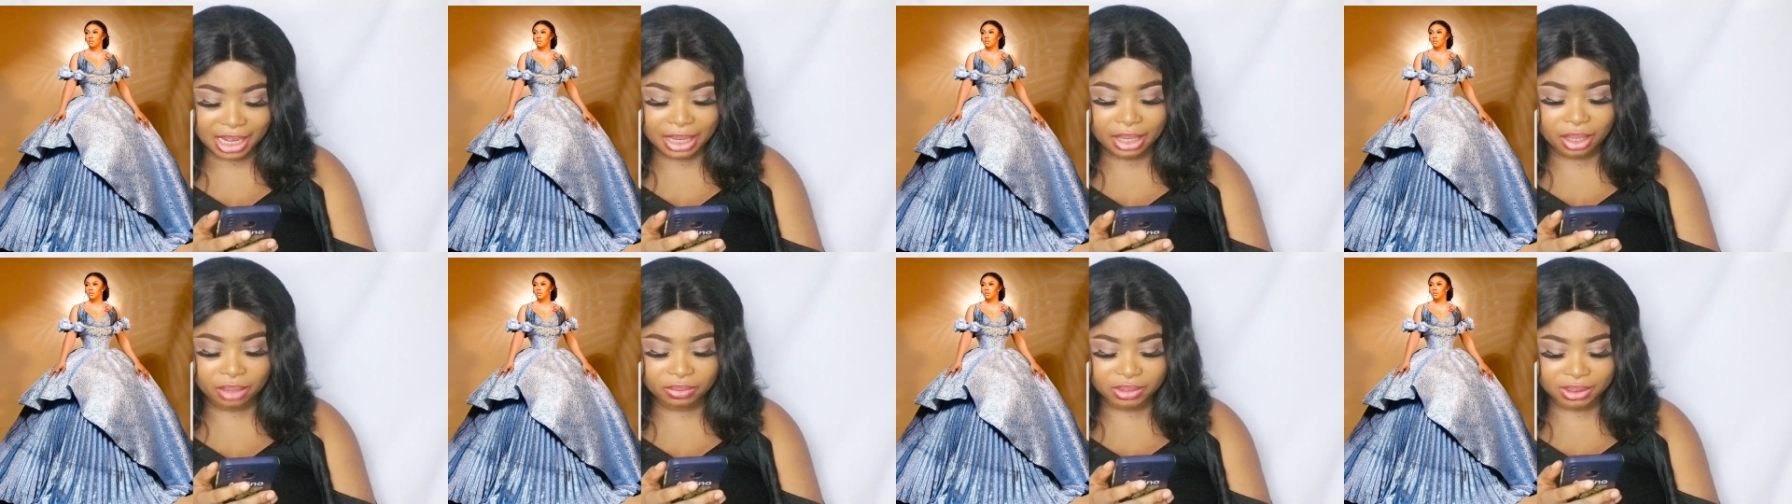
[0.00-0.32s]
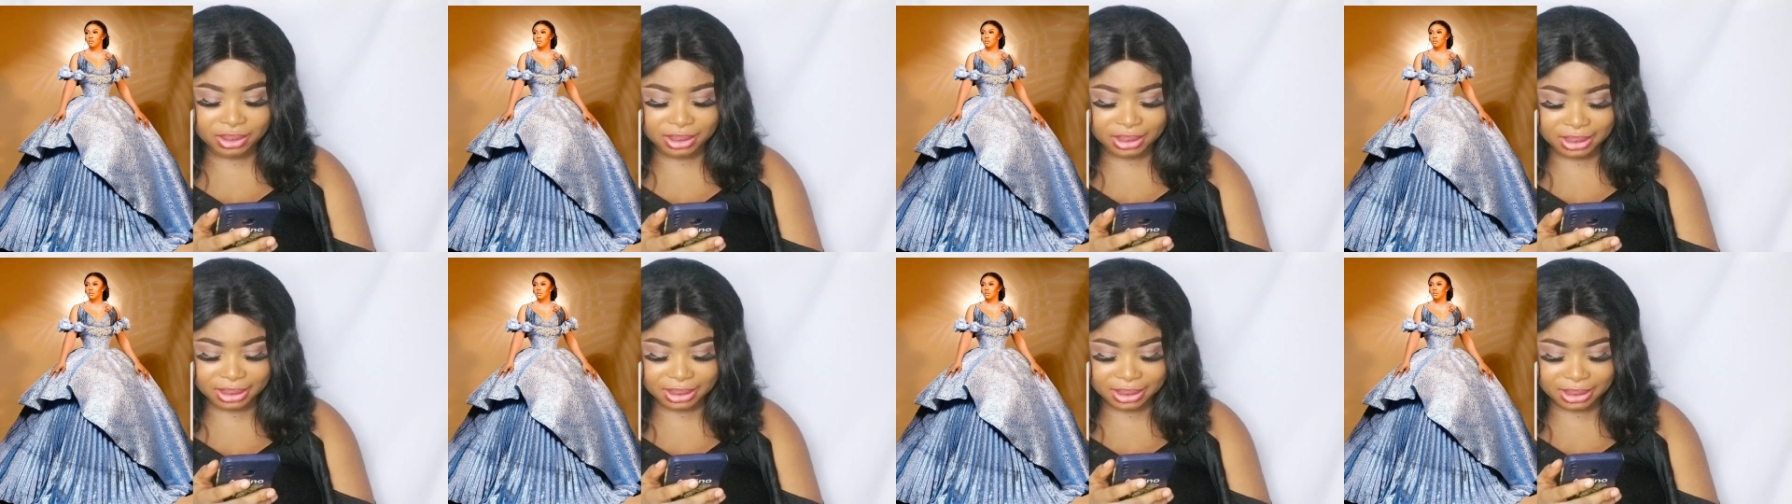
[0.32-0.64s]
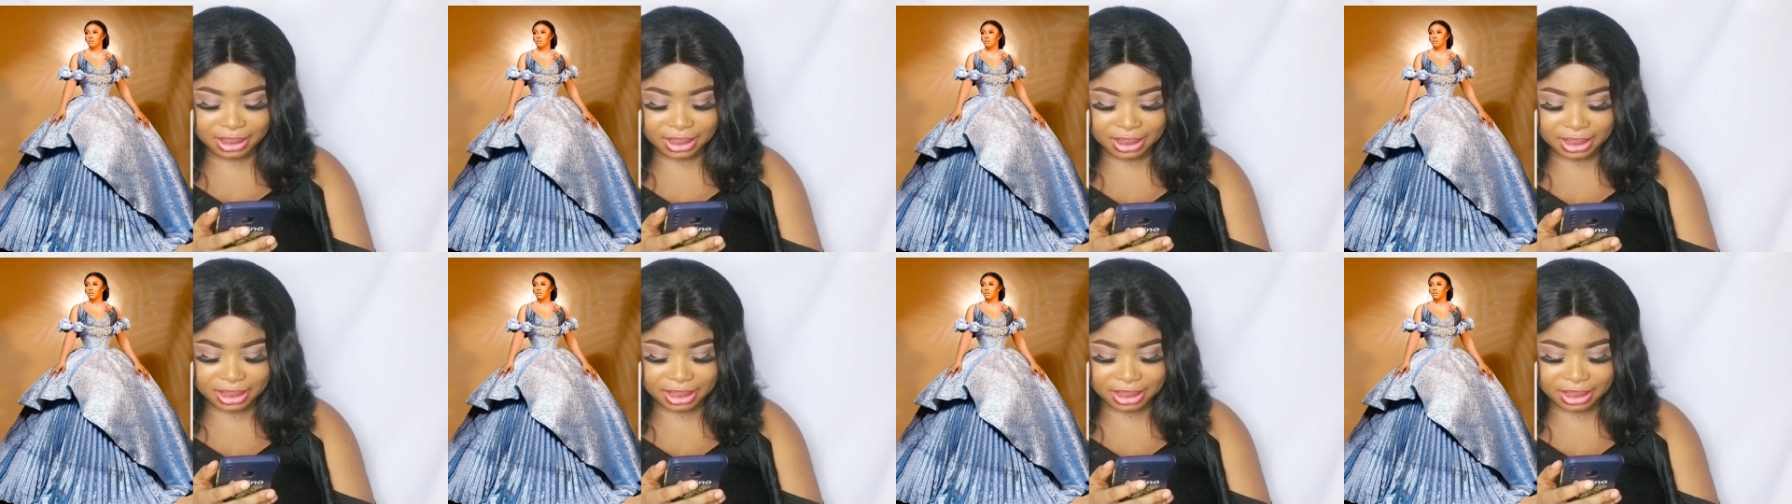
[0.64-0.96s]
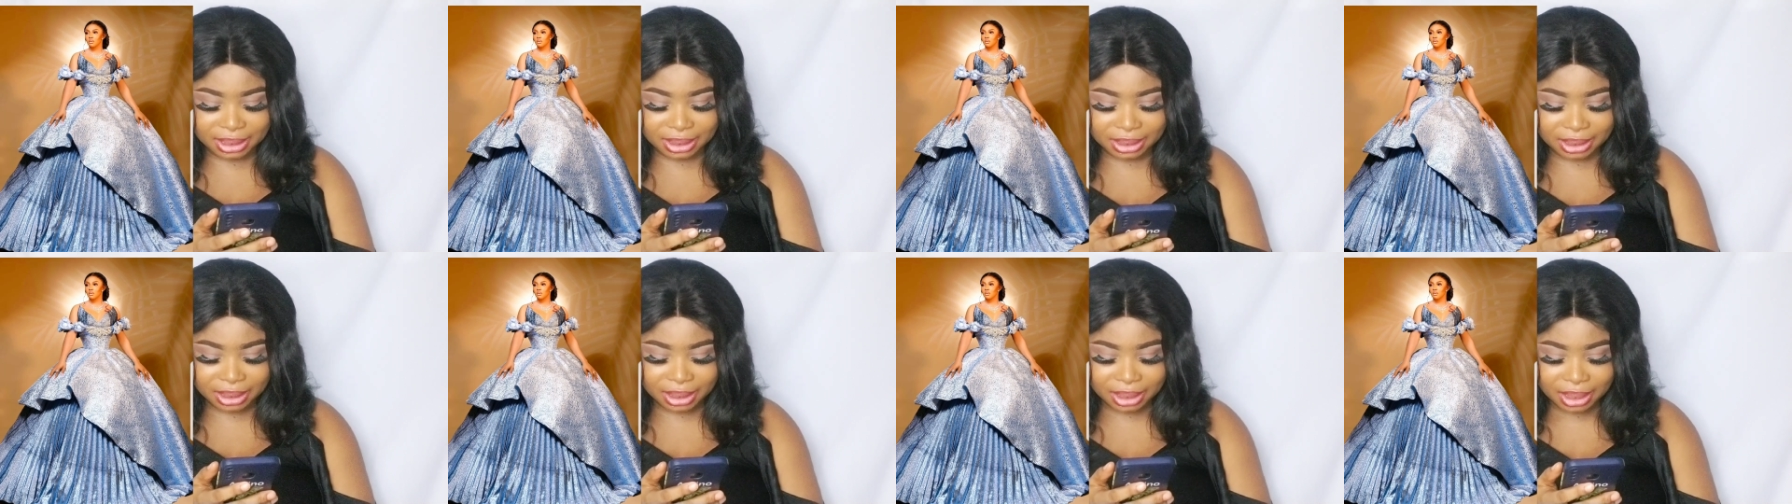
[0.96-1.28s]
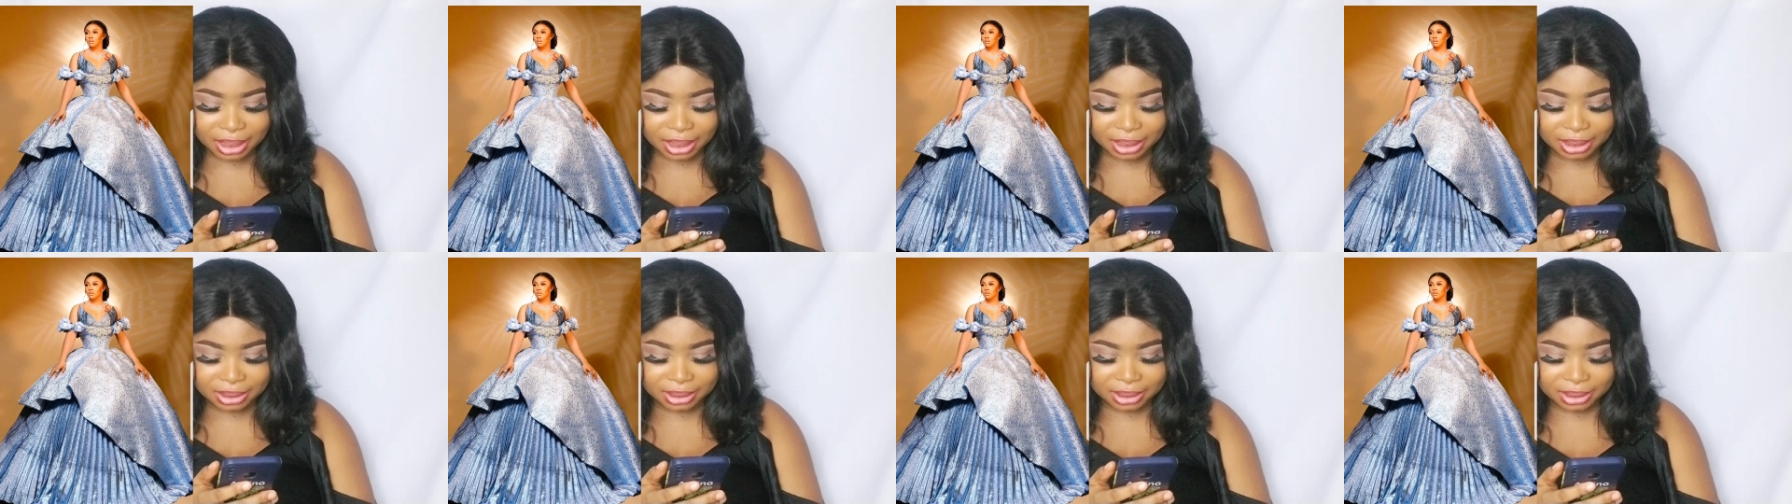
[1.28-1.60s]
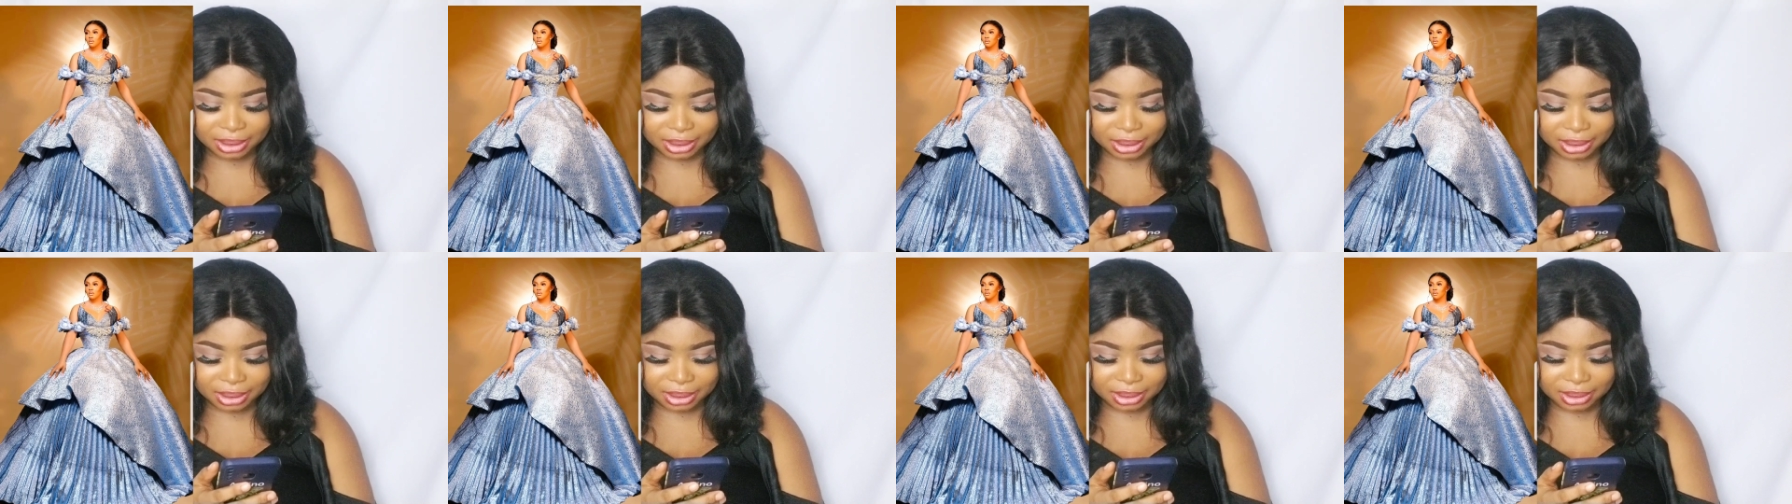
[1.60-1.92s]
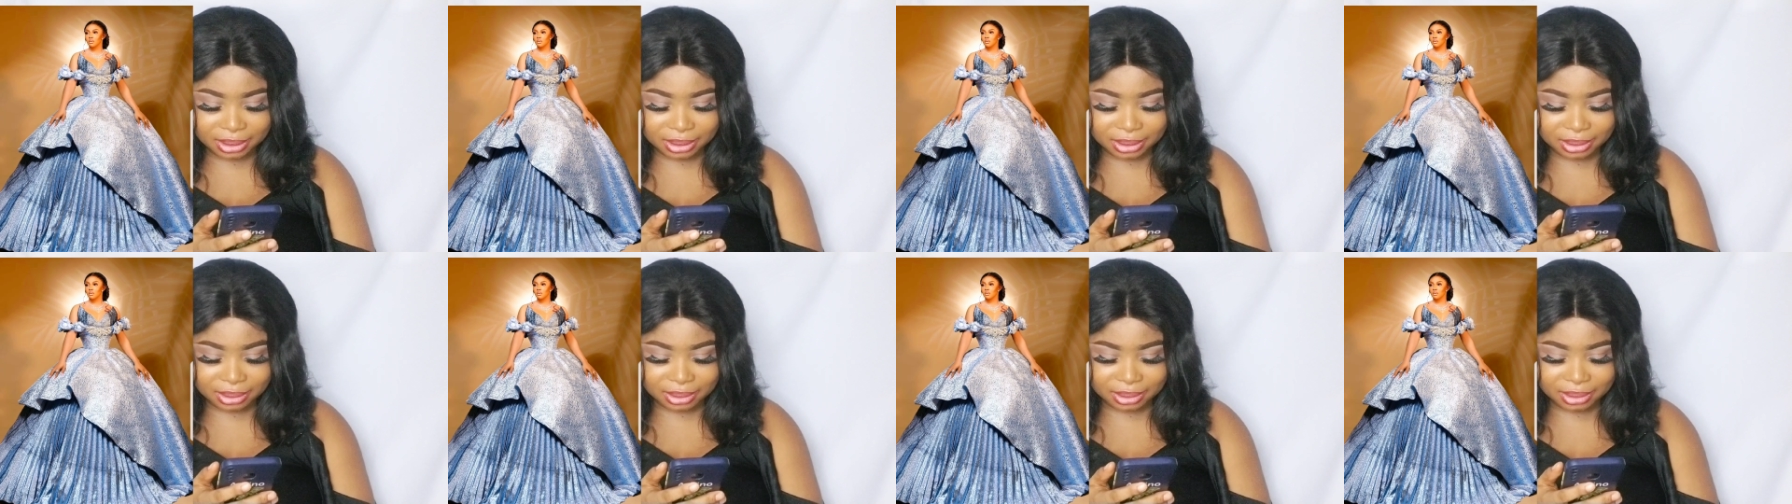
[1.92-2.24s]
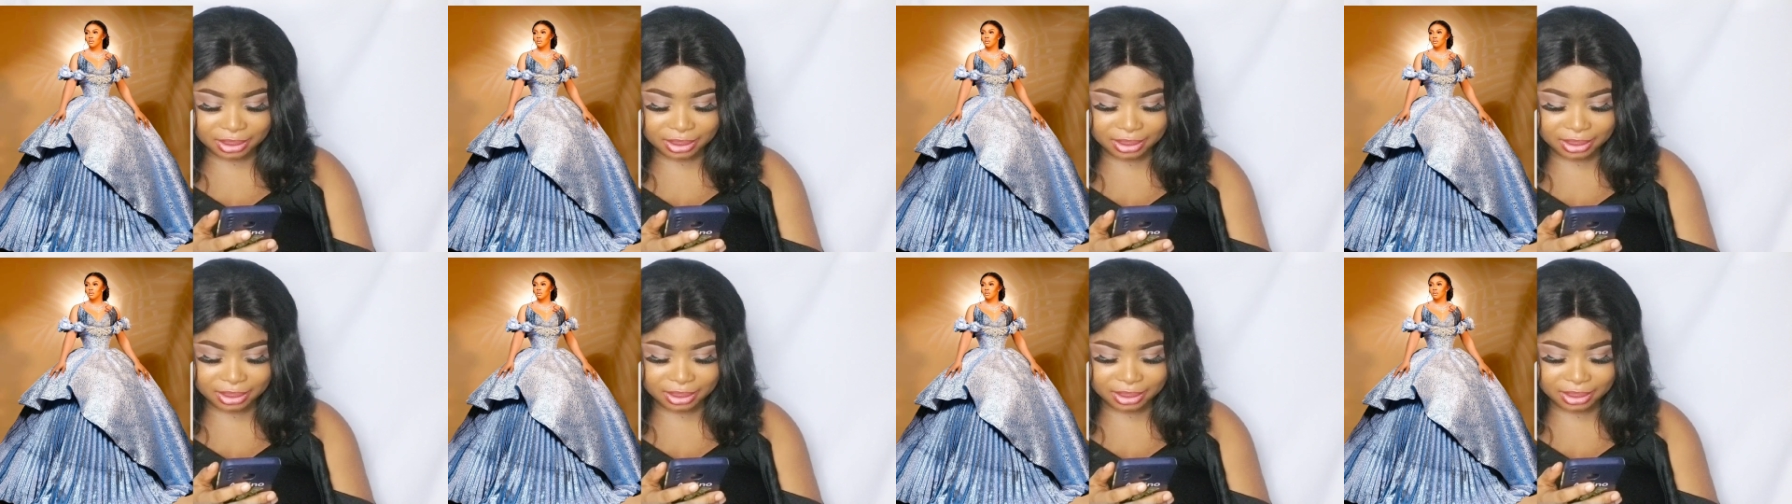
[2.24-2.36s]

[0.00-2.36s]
I love the detailing, the